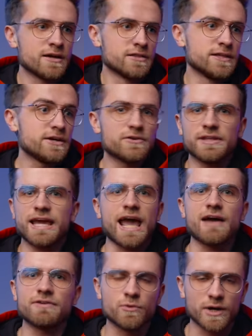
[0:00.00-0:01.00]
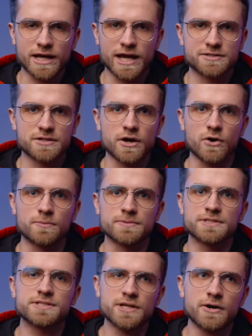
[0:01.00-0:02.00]
literally everyone has at home.
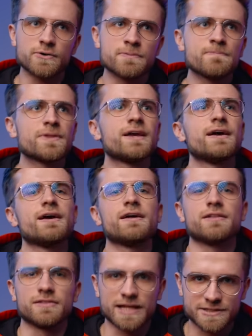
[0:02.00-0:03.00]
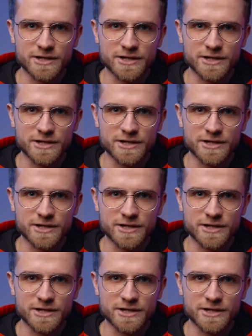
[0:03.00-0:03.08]
So, let's